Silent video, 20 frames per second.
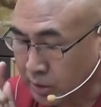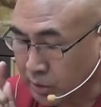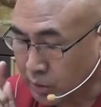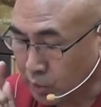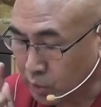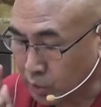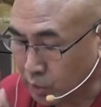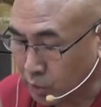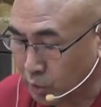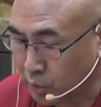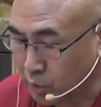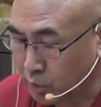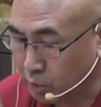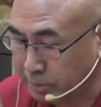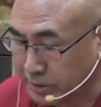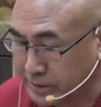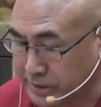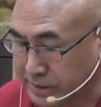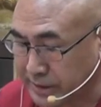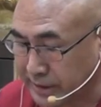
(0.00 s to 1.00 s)

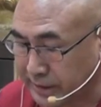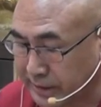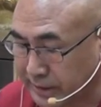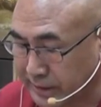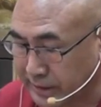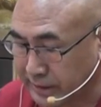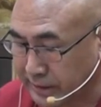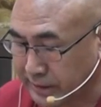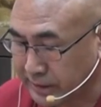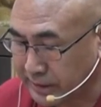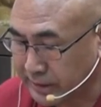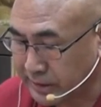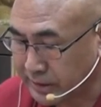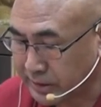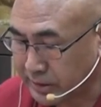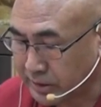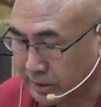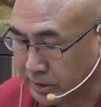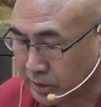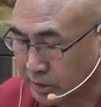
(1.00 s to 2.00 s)
non-mistaking,
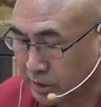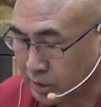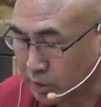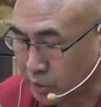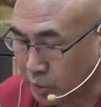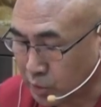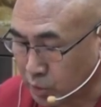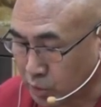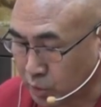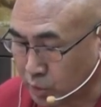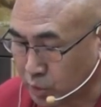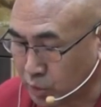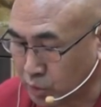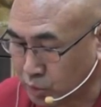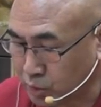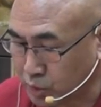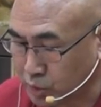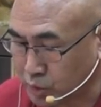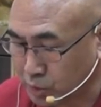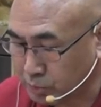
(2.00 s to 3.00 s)

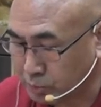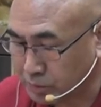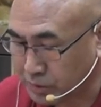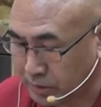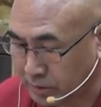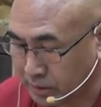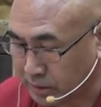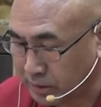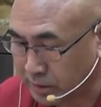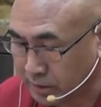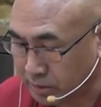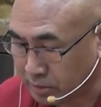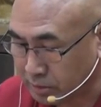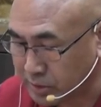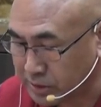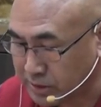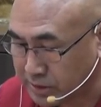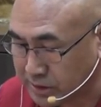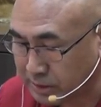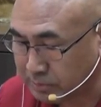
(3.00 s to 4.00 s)
non-conceptual,
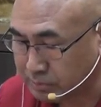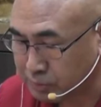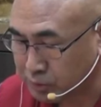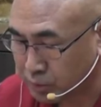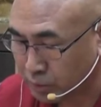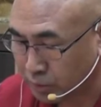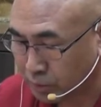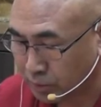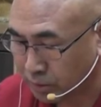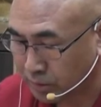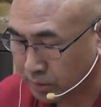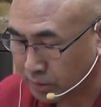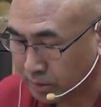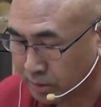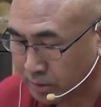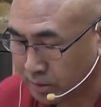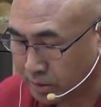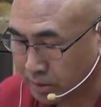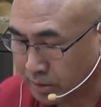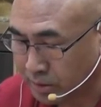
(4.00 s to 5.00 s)
conceptual,
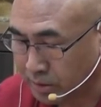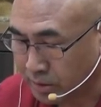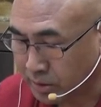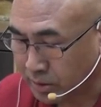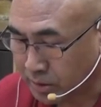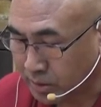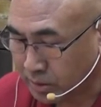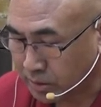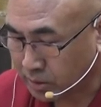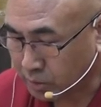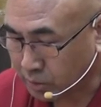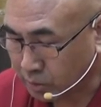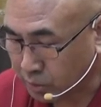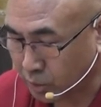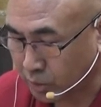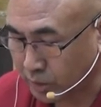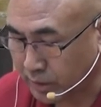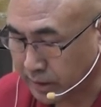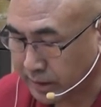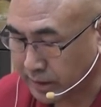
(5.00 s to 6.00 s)

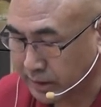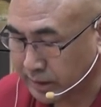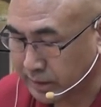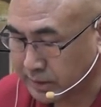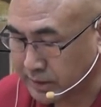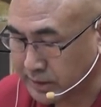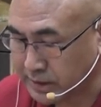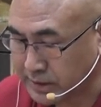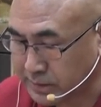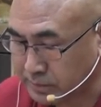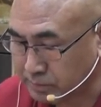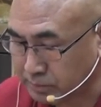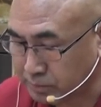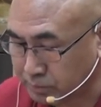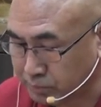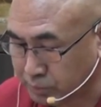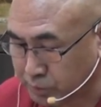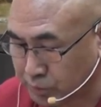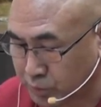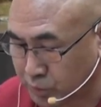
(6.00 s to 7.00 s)
no error. This
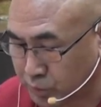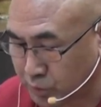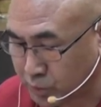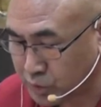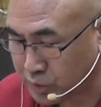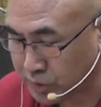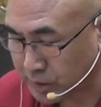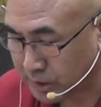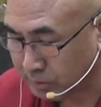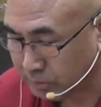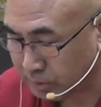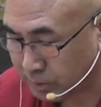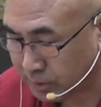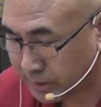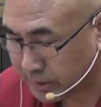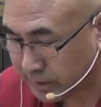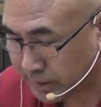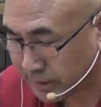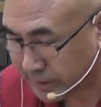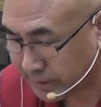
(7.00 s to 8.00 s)
produce upon
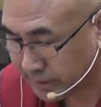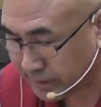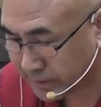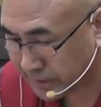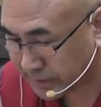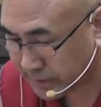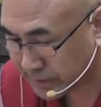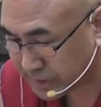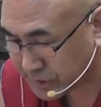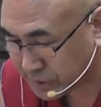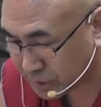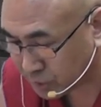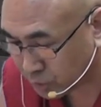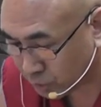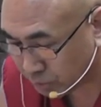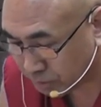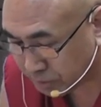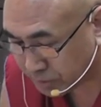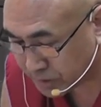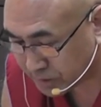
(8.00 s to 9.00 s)
the aggregation
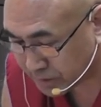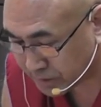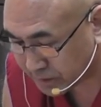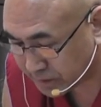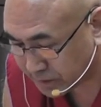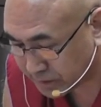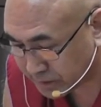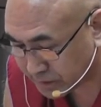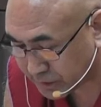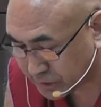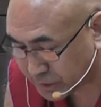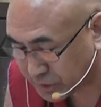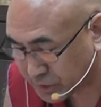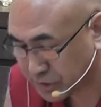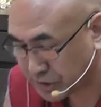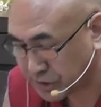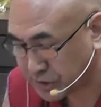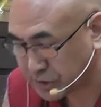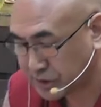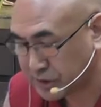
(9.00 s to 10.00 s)
of three
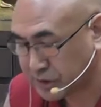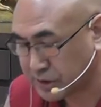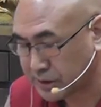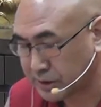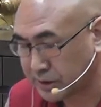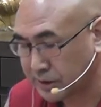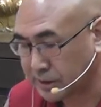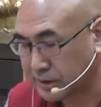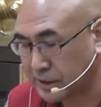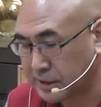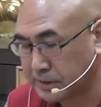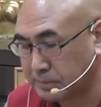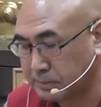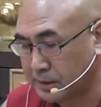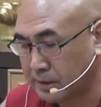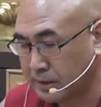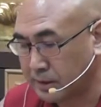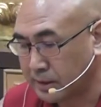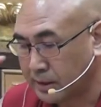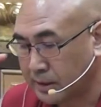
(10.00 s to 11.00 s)
conditions. This
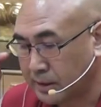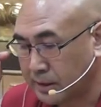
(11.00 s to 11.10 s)
means